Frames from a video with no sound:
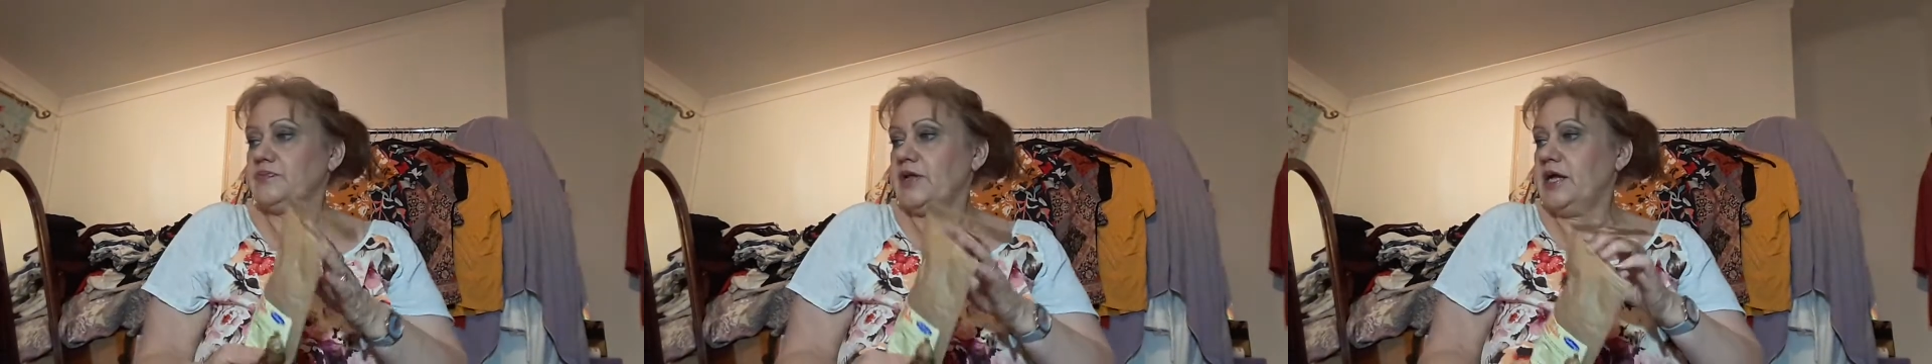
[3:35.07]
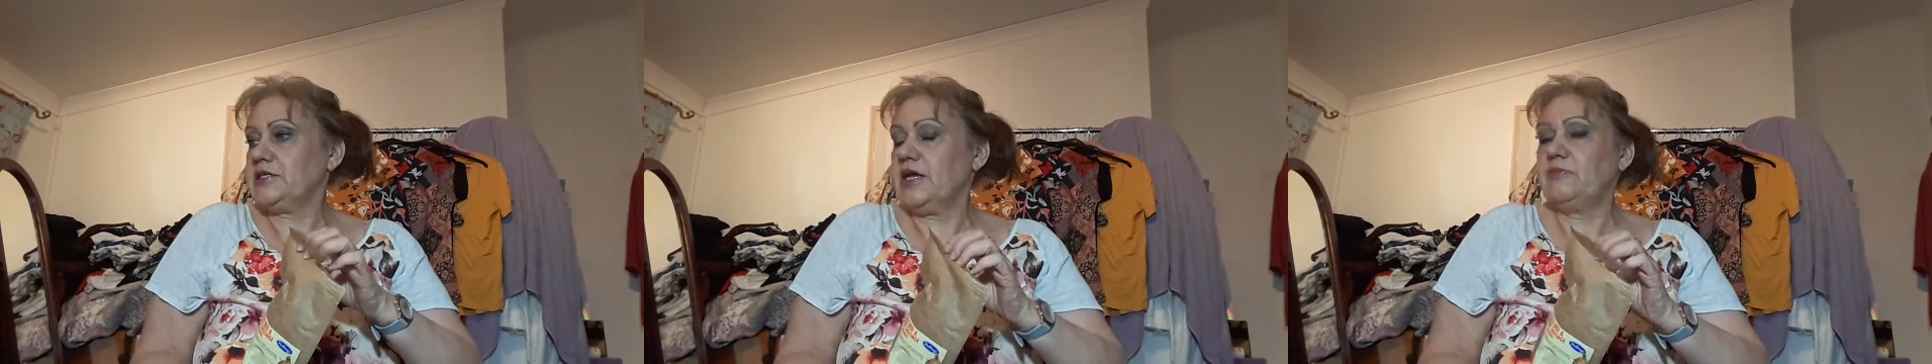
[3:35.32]

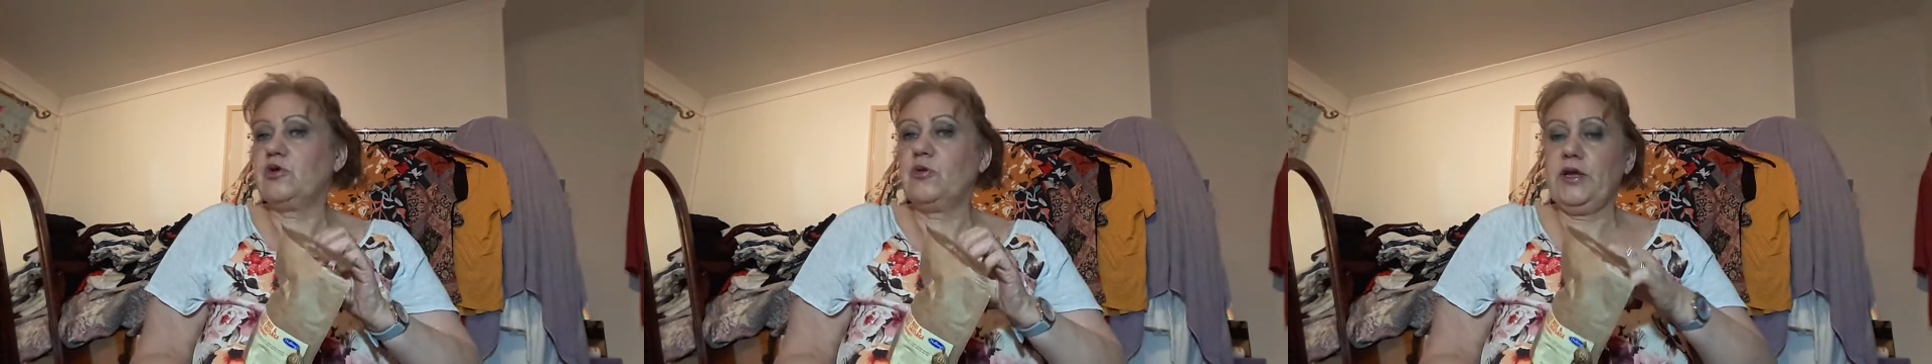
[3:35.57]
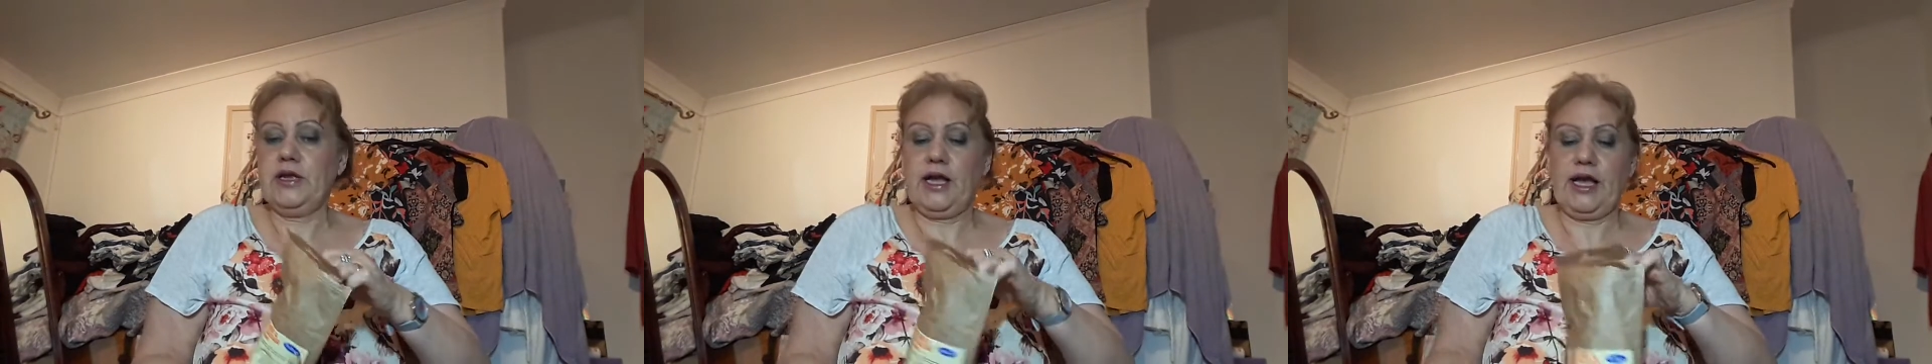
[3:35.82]
That's him
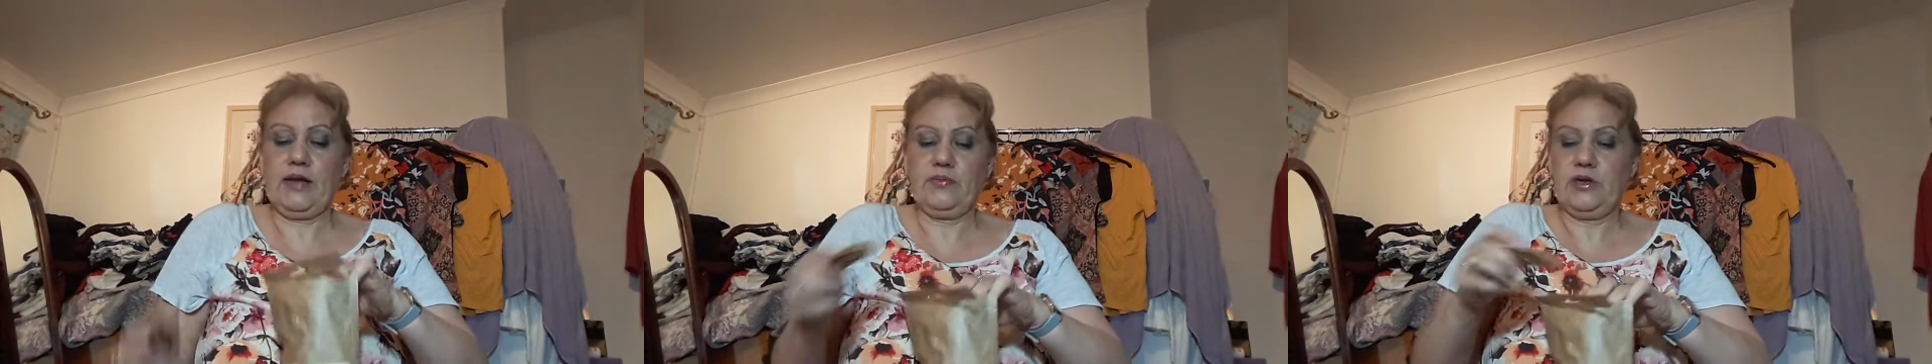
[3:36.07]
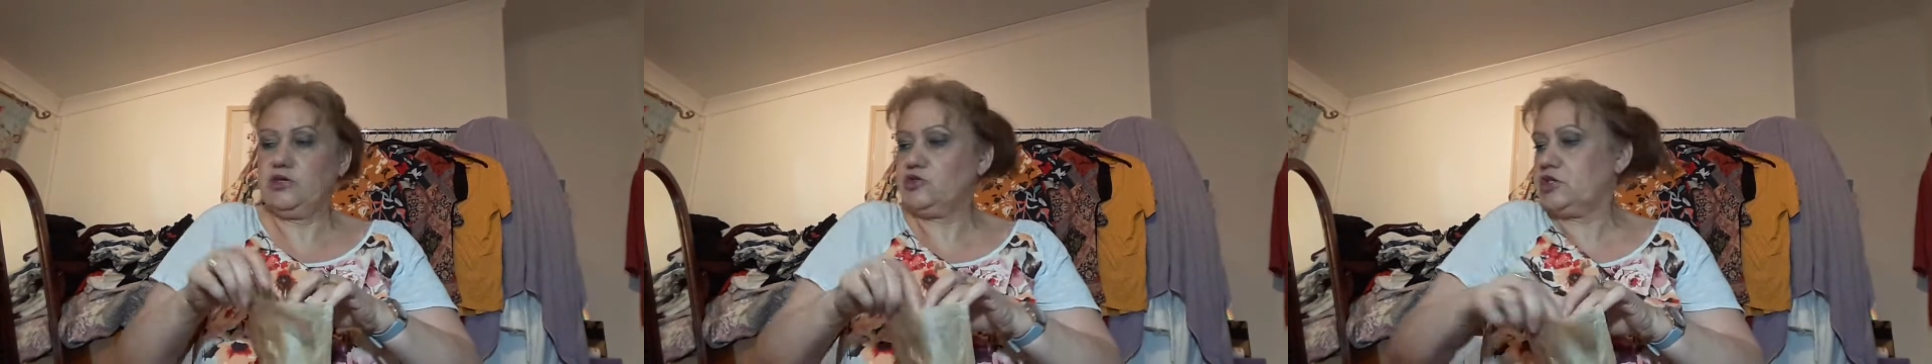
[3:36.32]
quite
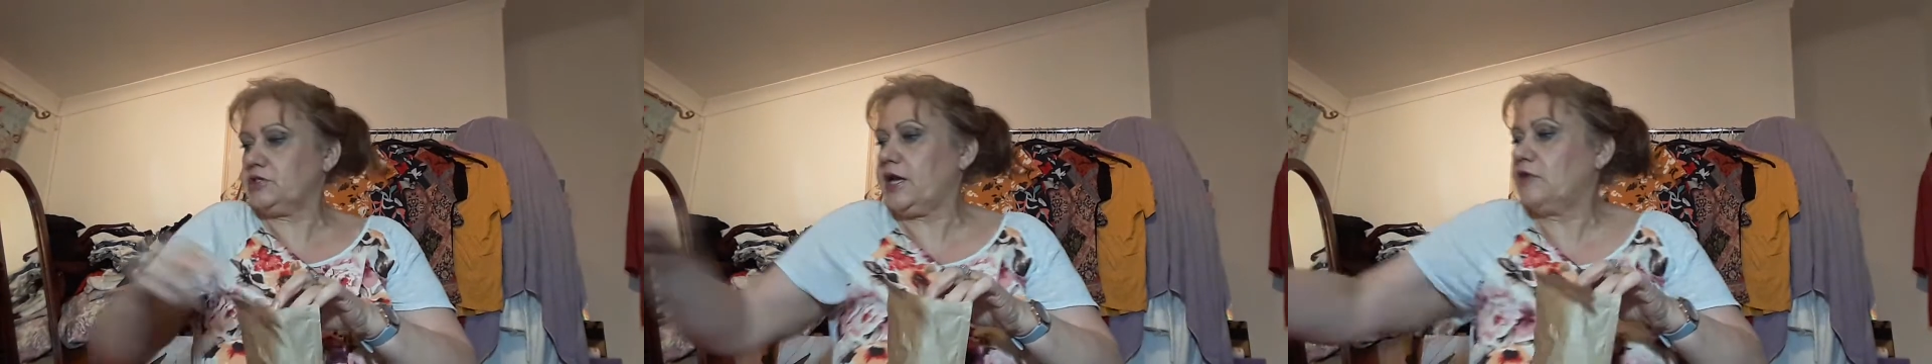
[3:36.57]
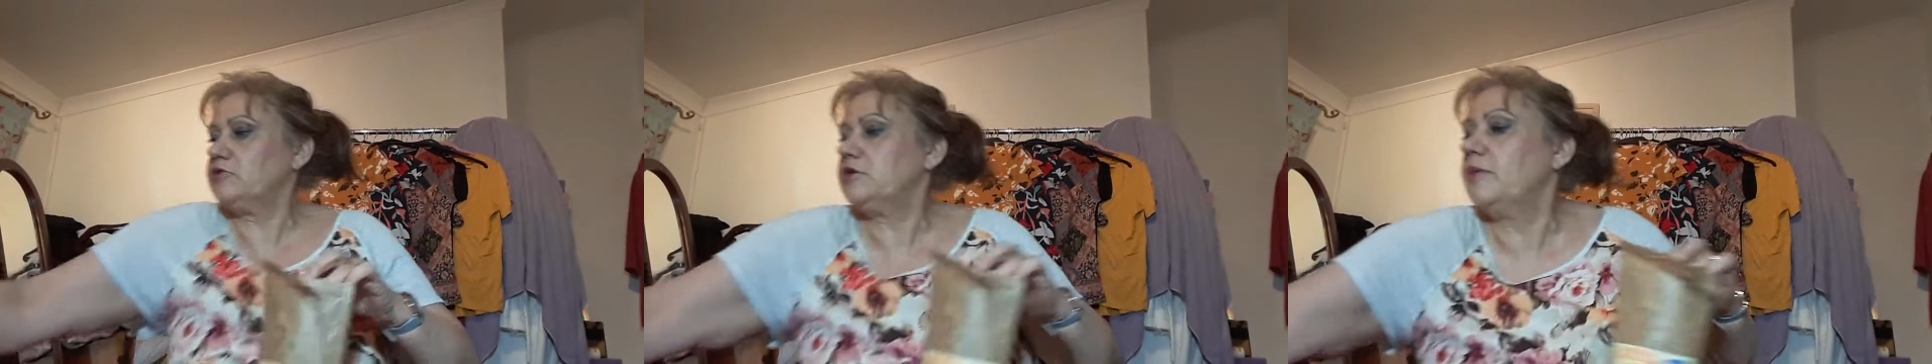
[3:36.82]
happy. He's just
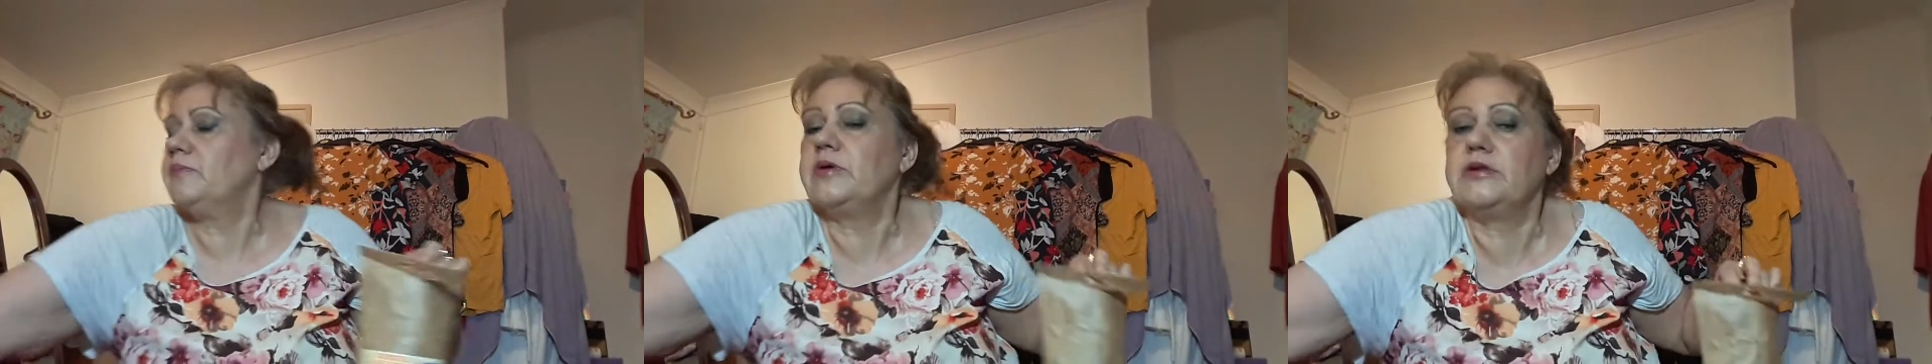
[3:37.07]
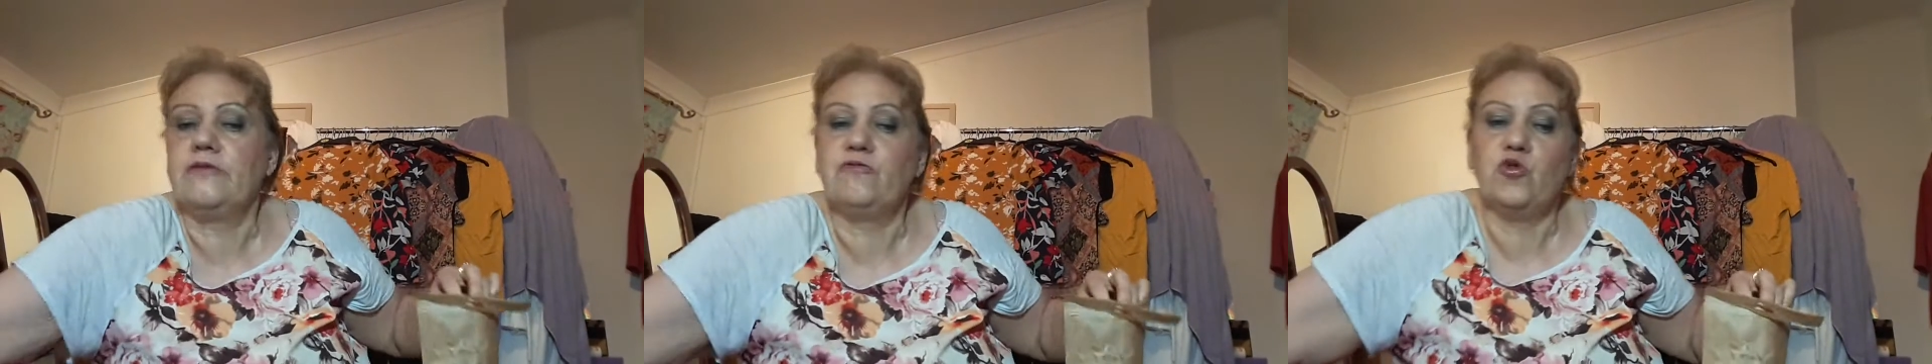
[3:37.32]
dialed the number
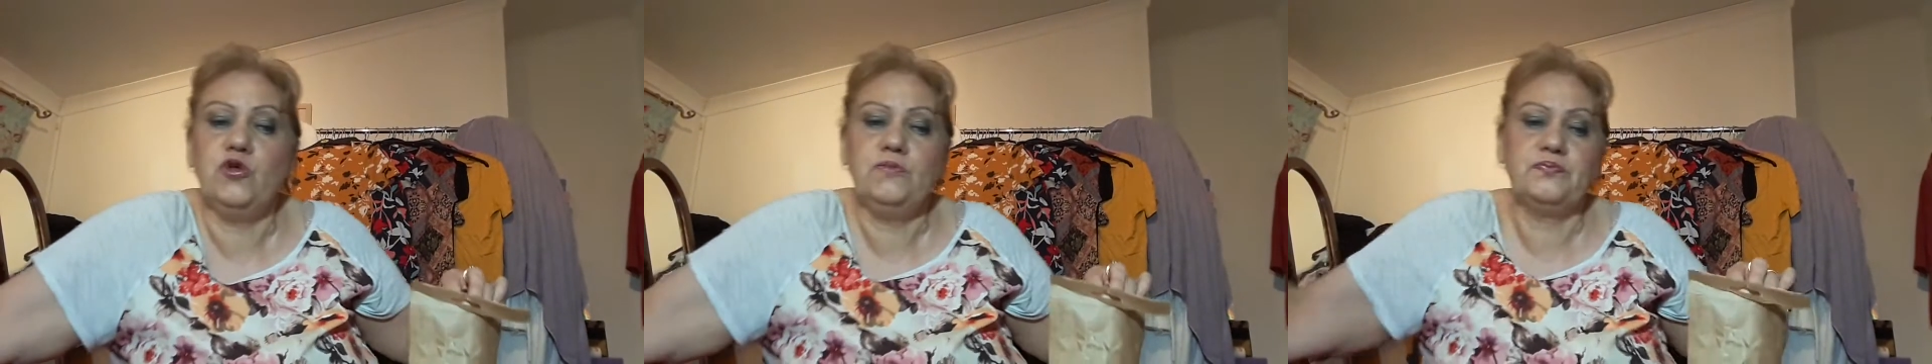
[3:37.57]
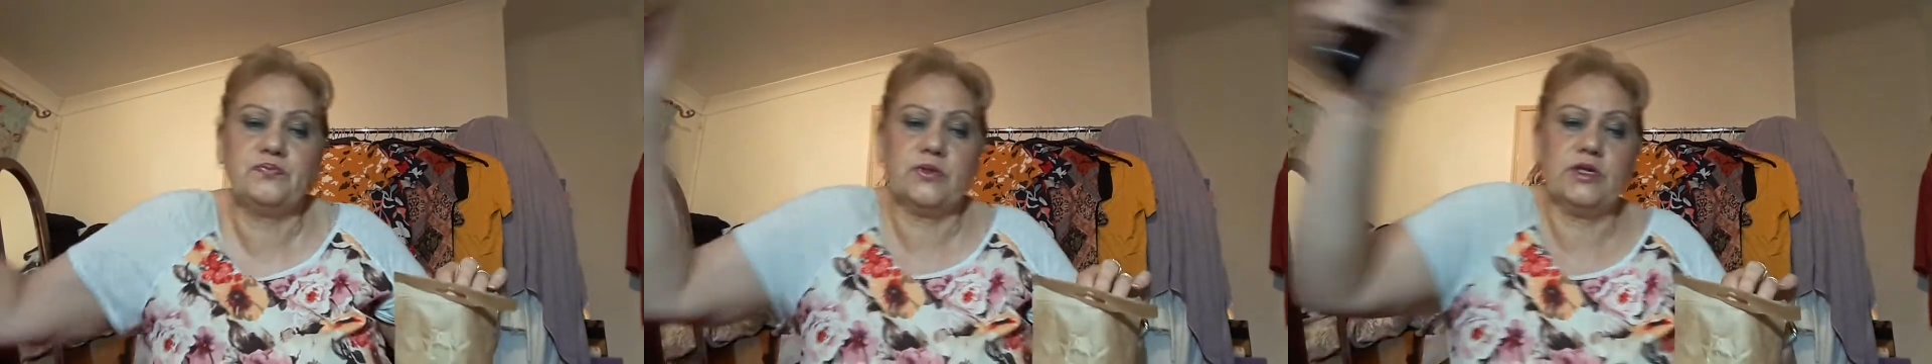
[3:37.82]
on the
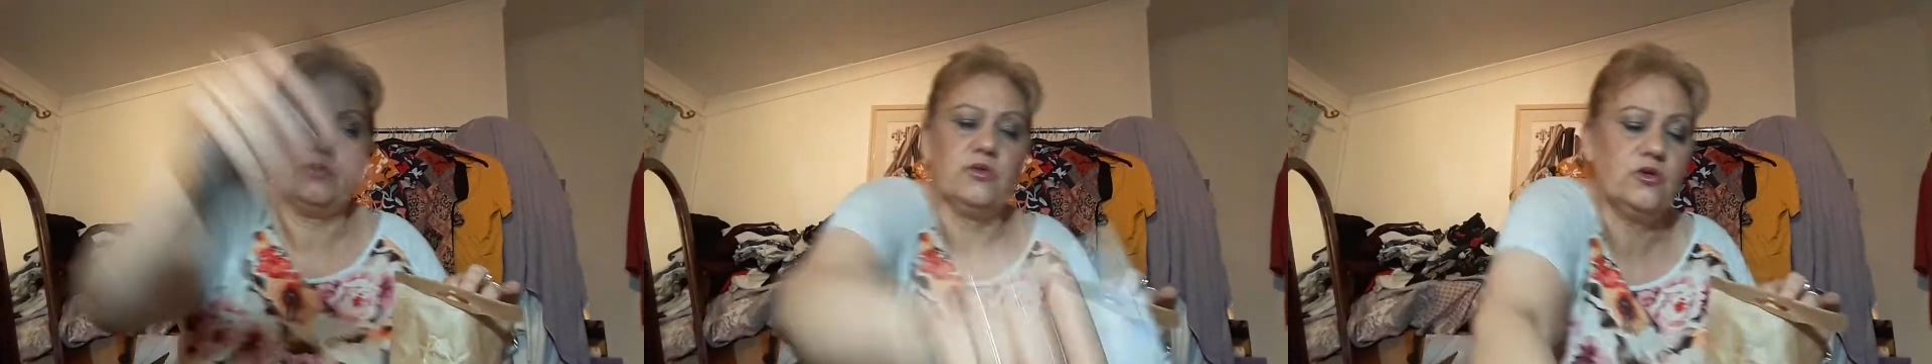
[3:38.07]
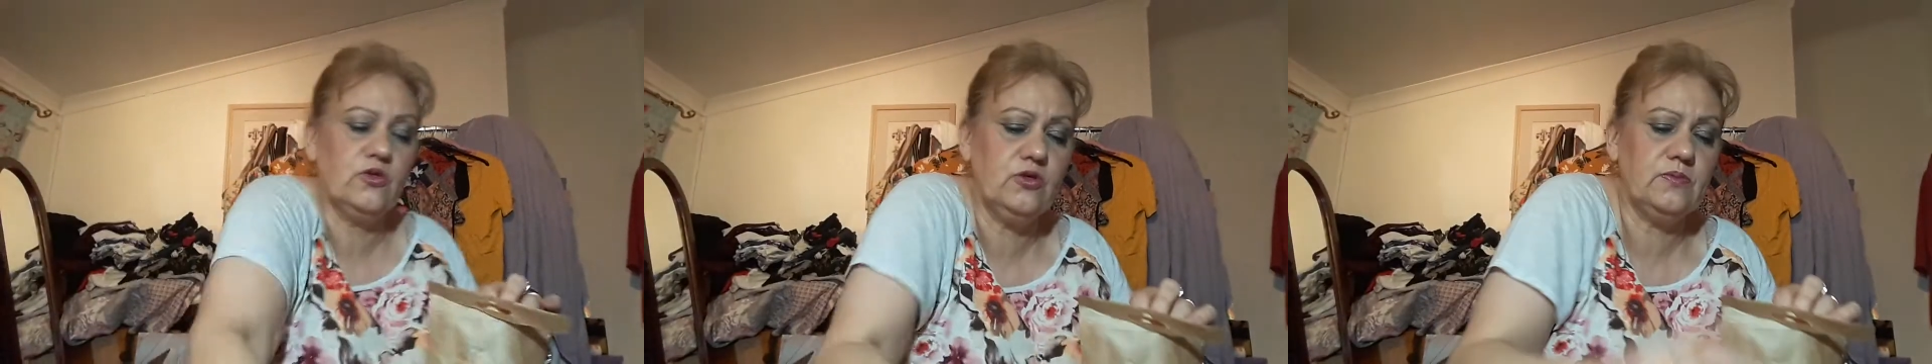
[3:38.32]
phone. There
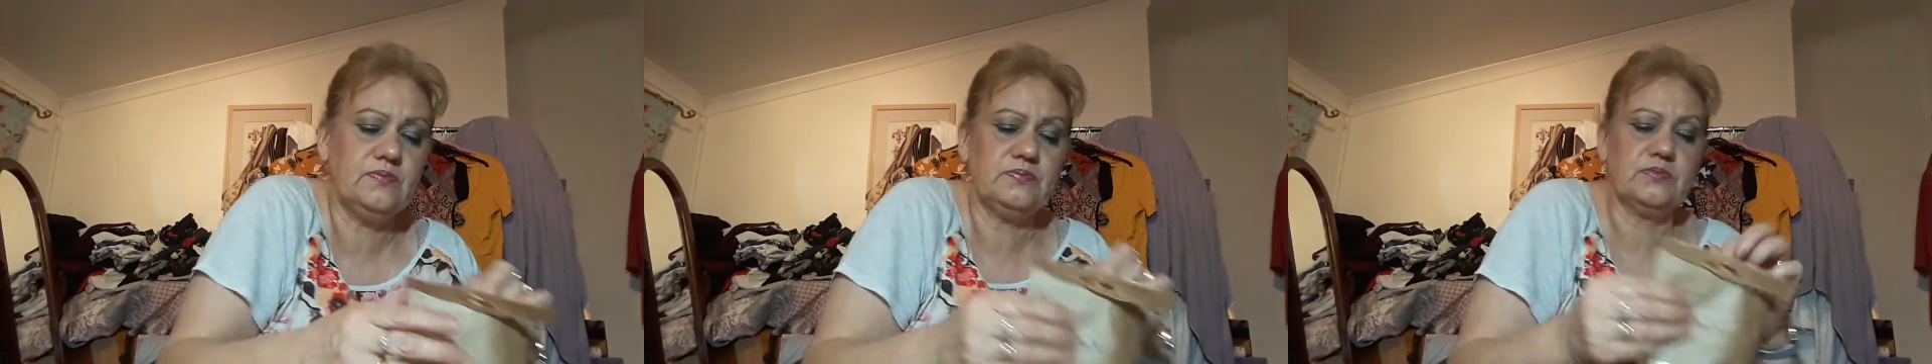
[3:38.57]
we go.